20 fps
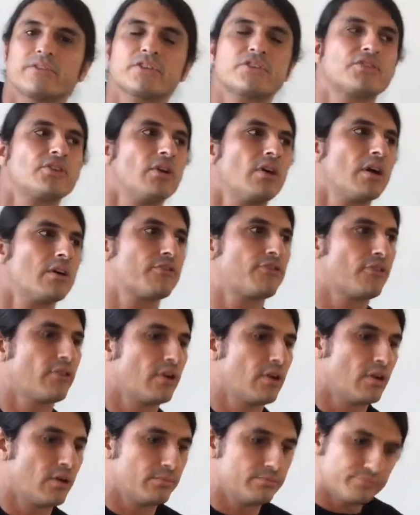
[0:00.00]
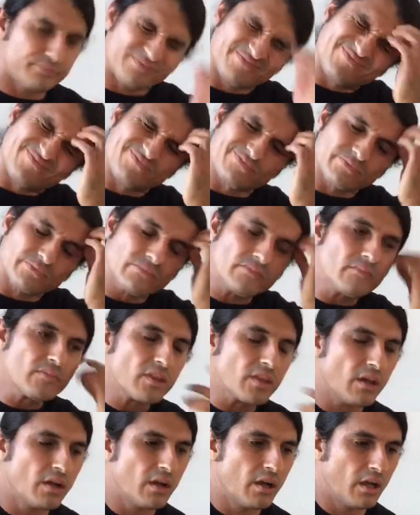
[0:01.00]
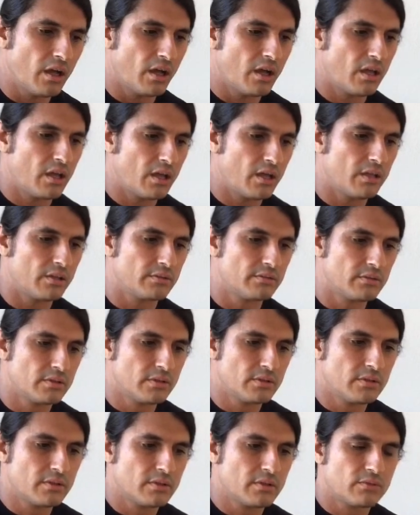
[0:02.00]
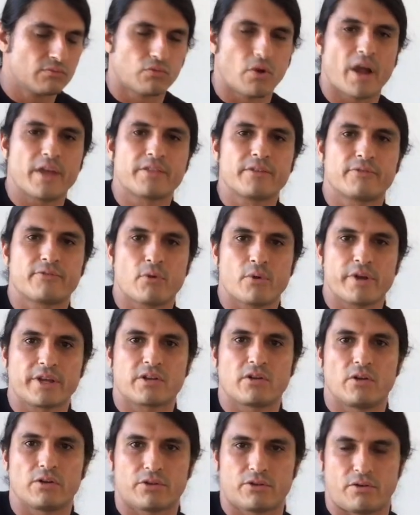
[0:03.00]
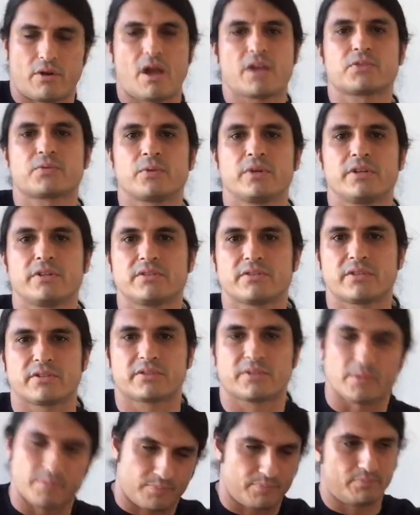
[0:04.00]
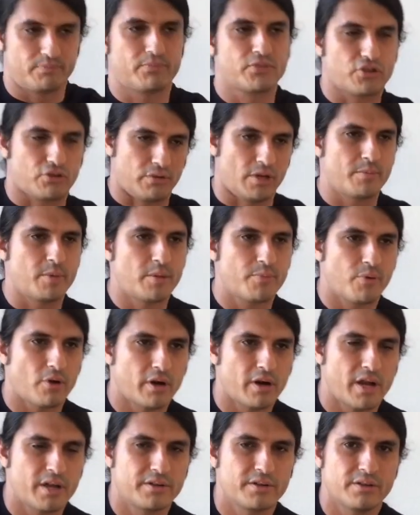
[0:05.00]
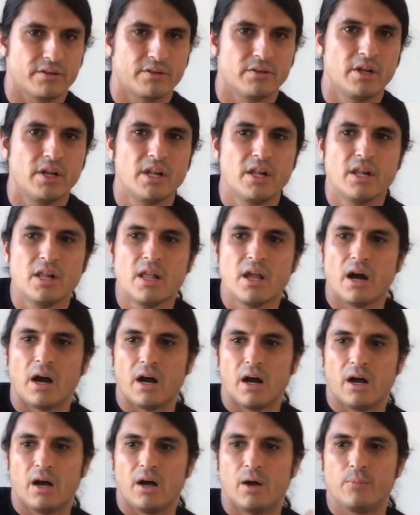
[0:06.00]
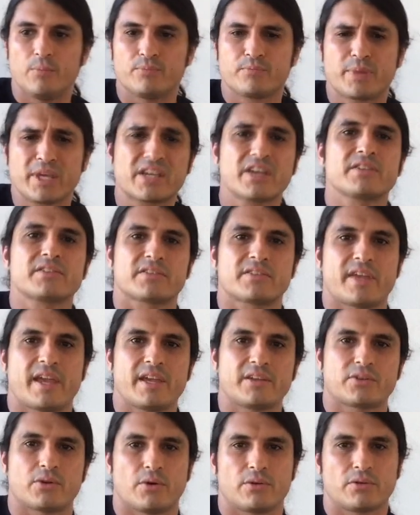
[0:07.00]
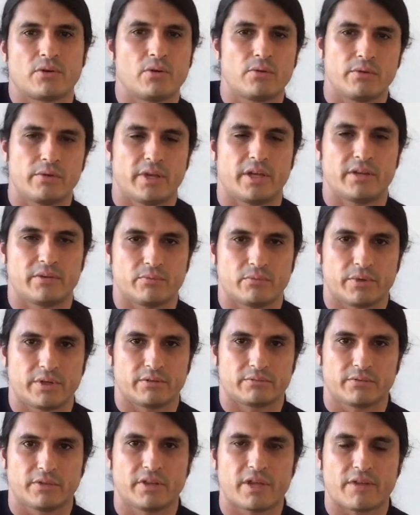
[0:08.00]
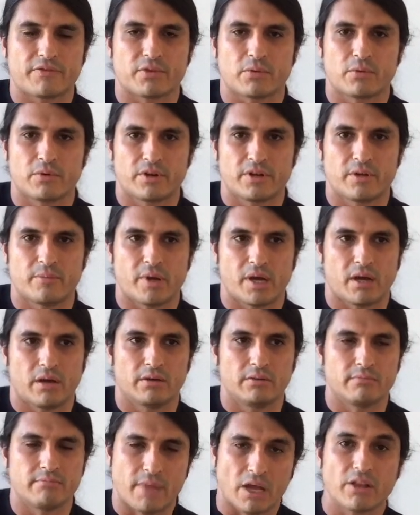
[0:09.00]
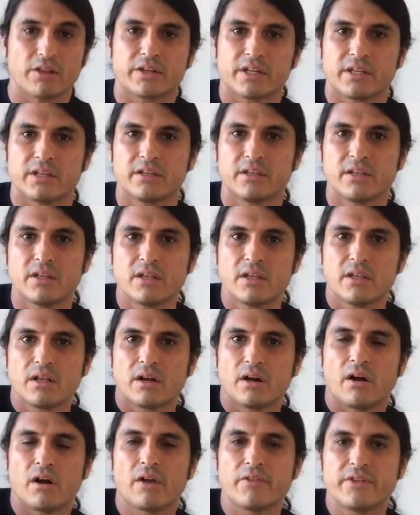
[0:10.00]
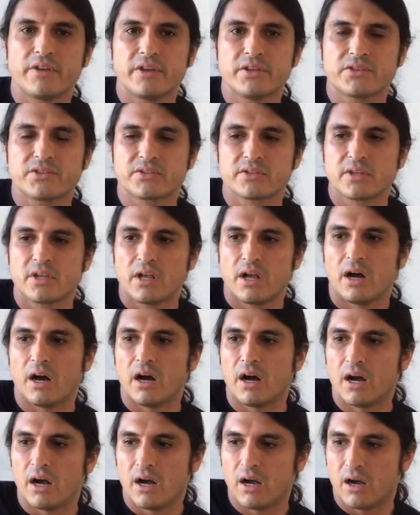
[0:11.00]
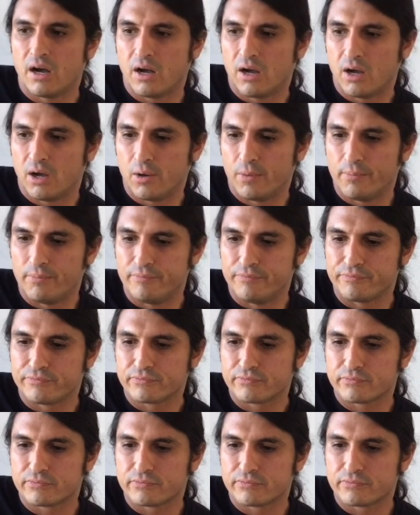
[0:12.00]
of a song from Ride the Void called Crosswinds. It's the screaming part I do. Because it's atonal and we don't really have to worry about melody on this. And